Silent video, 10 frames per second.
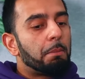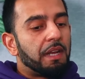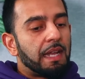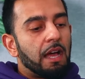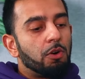
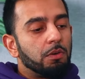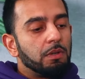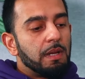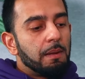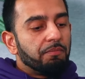But
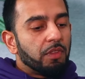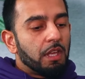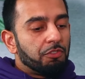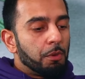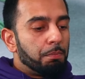now,
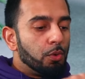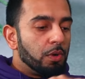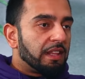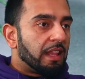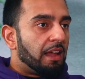if you're
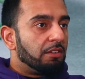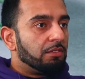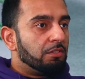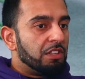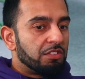pooling that
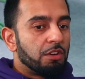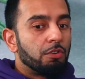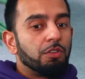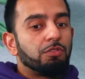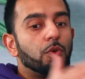risk
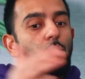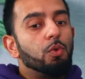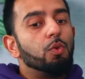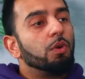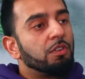across
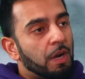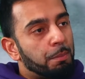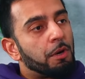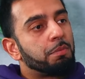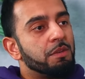all of our
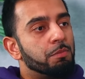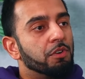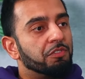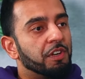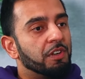property
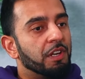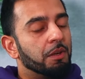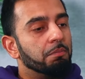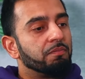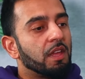
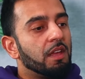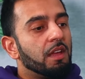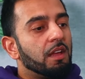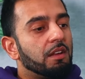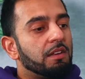portfolio, mm.
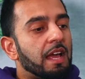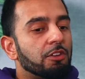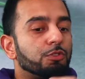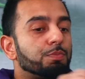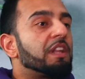now
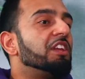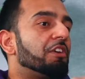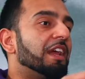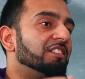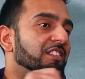you're spreading
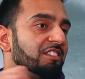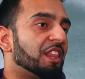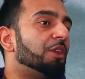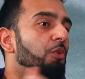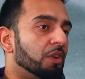your eggs.
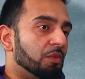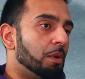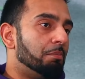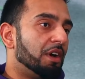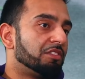So they're not yes. all in
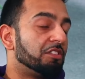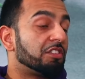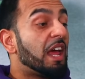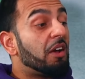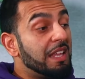one basket.
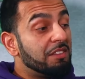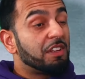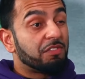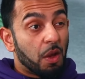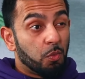So yes. now,
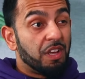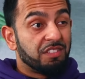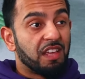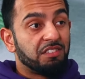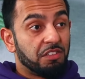even if that
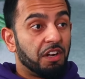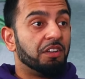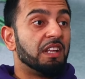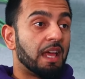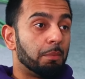worst case
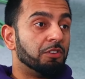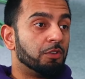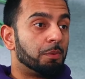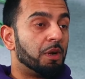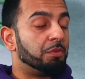scenario did happen
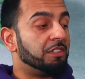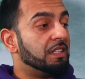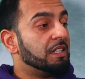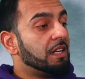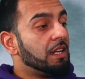to a
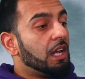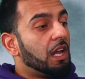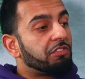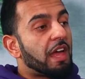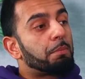property,
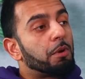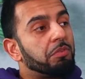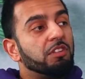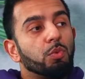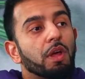if that
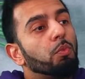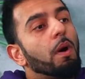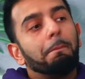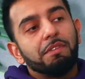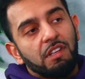property is worth
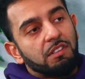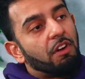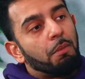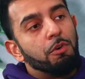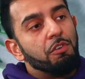1%
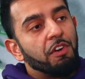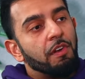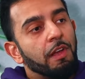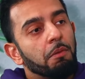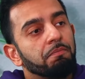of our
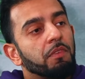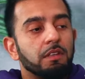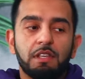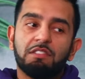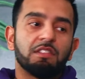portfolio,
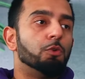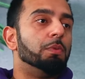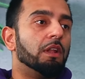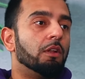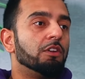yes, there will
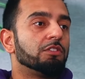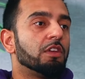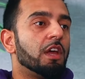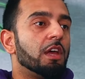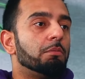be a
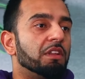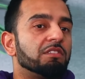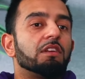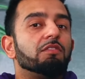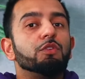loss. But
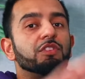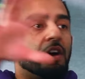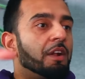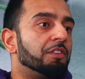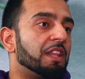instead of losing
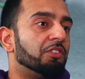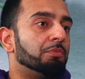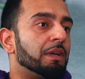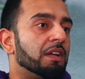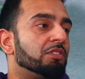
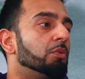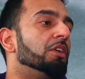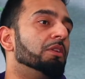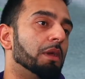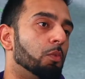£100,000, it
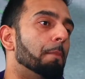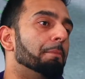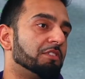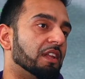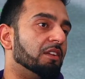will only be a
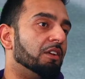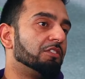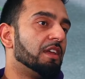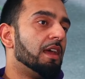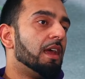1%
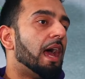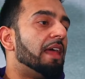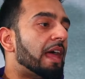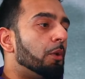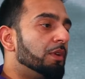loss. Yes.
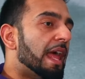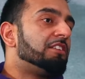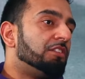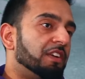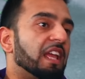And that will
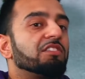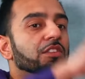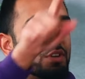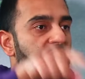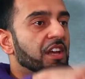net off
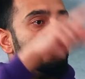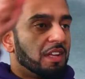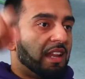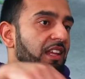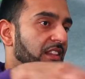against the return
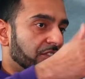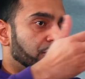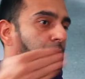you're getting in the right.